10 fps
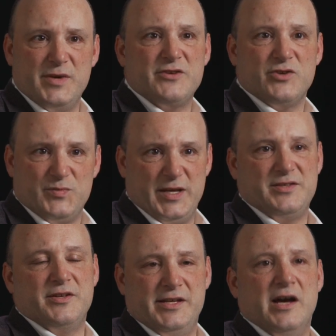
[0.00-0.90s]
metrics
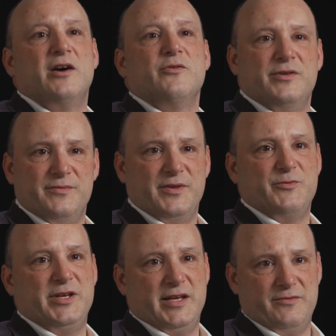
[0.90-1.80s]
based on the algorithm that
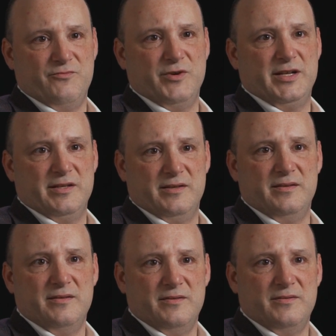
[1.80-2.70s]
we had
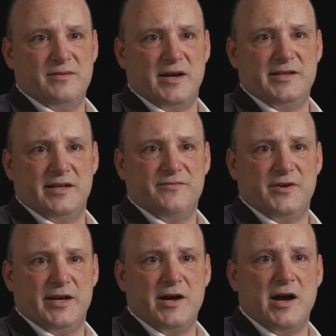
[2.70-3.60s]
written
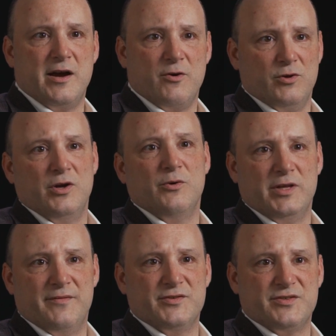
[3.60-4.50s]
identifying higher or lower
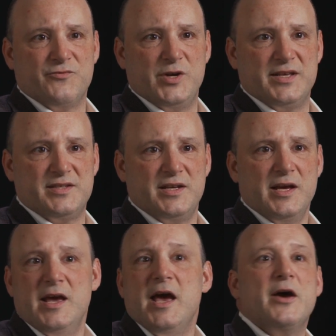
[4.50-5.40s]
levels of risk,
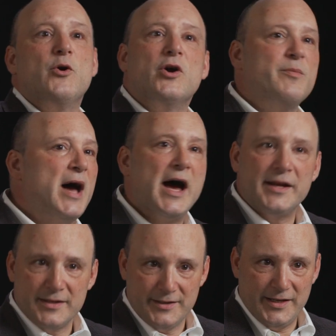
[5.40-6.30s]
and
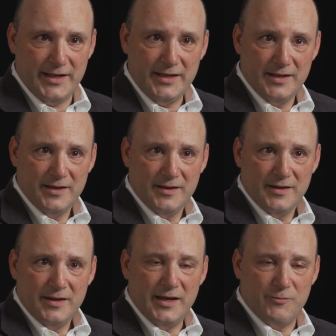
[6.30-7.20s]
automatically
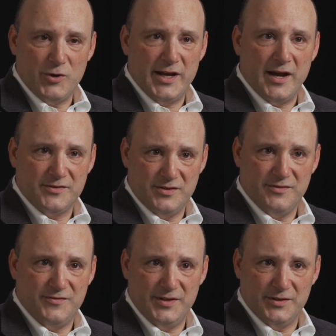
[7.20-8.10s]
it went out to
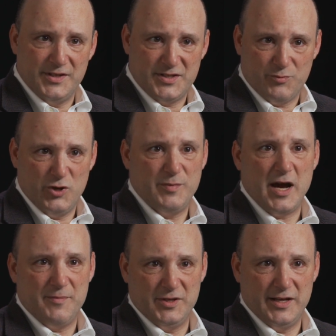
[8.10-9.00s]
the field as a
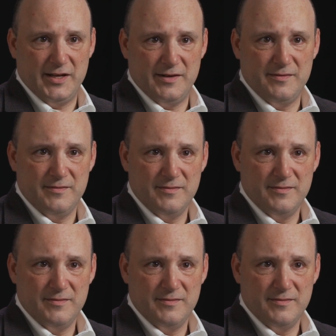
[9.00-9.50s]
pre-populated